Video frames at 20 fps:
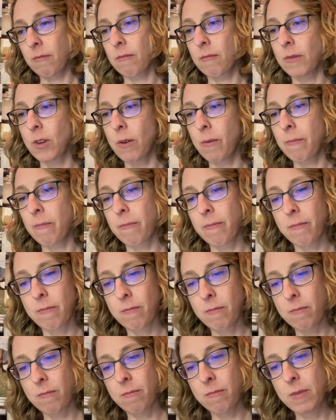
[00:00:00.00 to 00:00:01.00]
Nope.
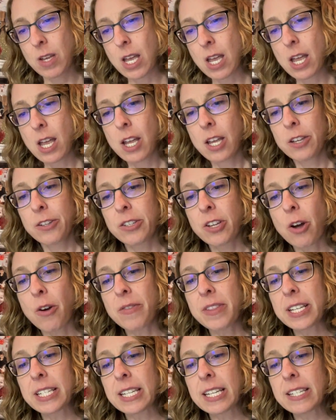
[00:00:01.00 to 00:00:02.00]
So
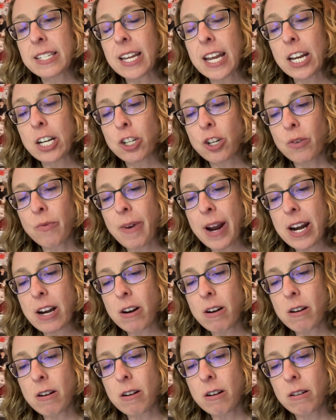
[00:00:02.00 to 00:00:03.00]
this is
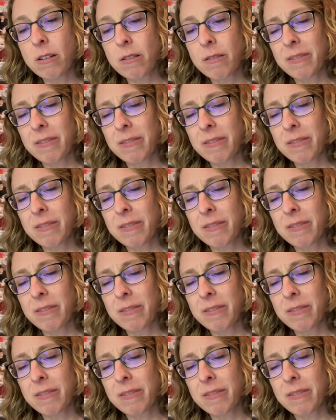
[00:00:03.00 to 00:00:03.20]
inter-rater.